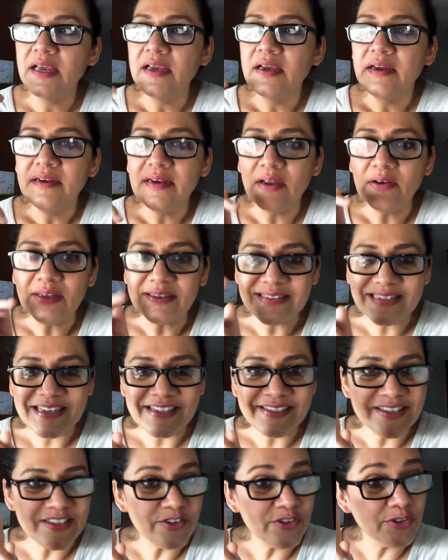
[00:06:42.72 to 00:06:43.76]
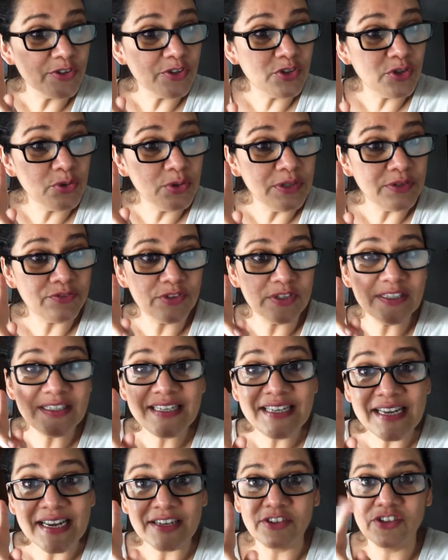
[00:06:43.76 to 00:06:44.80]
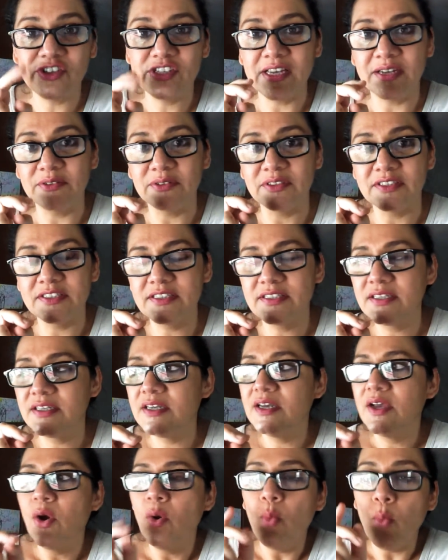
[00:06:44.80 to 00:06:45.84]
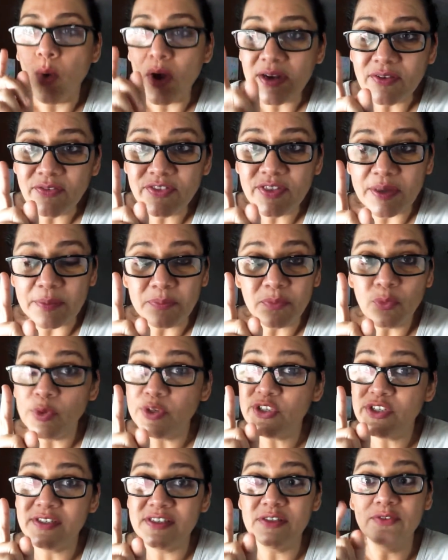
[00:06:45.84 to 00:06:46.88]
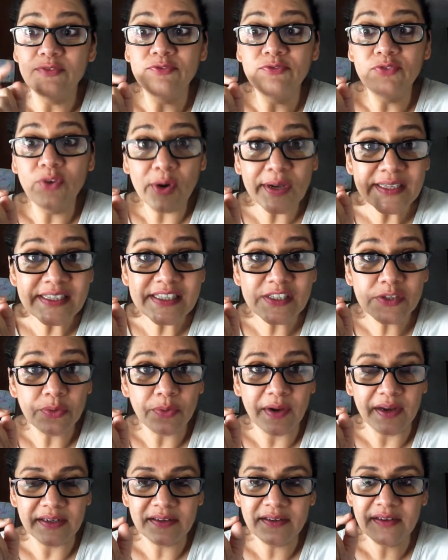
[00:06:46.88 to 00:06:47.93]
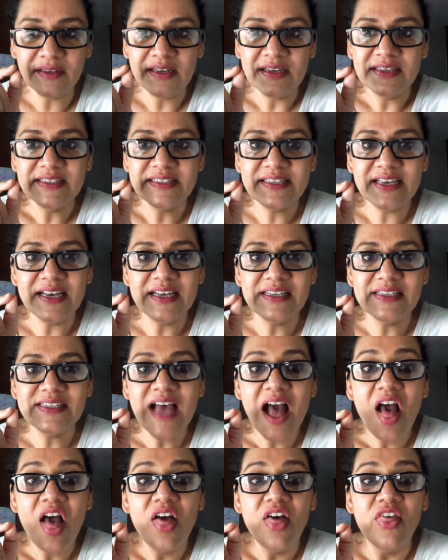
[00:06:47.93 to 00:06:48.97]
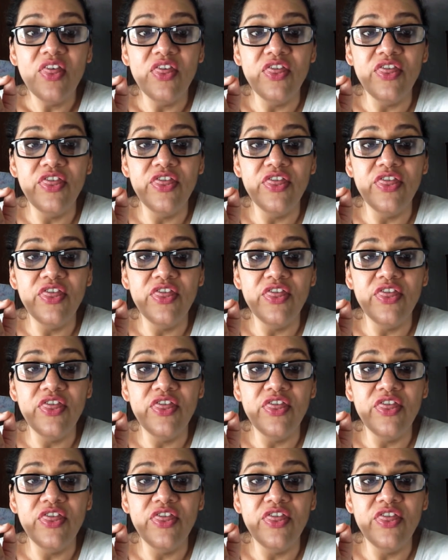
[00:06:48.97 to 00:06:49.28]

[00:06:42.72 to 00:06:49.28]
Now let's listen to the two different TH sounds. One of them, which is the voiced one, says V.